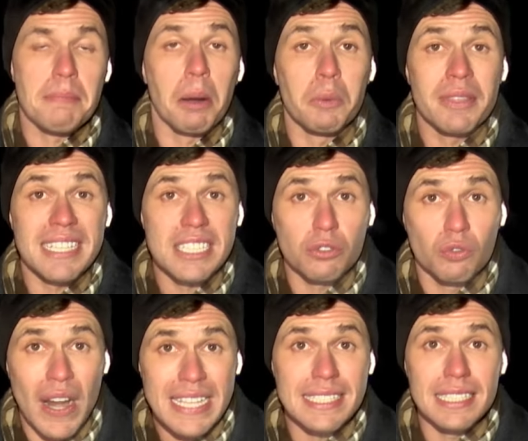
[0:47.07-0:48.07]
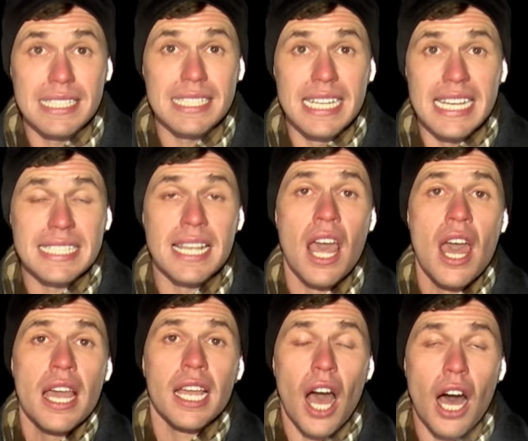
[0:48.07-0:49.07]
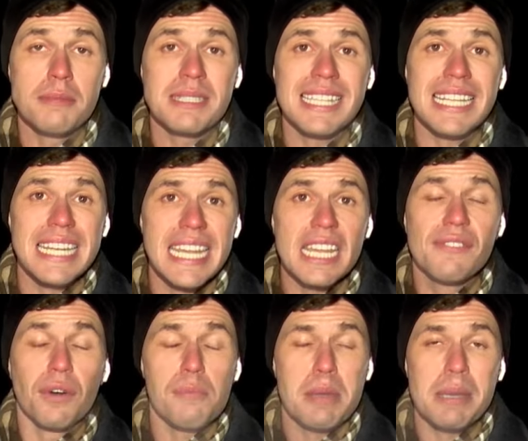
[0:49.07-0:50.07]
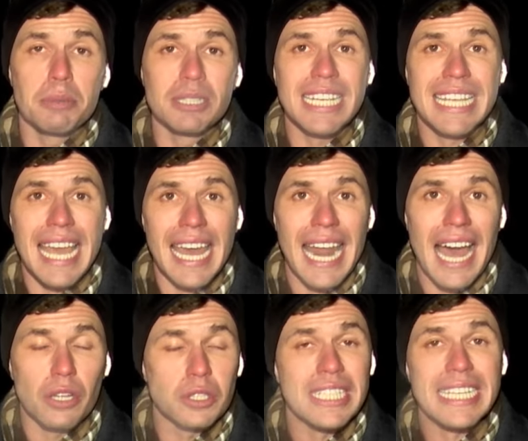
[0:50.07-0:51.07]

But with this restlessness comes the need for people to get out,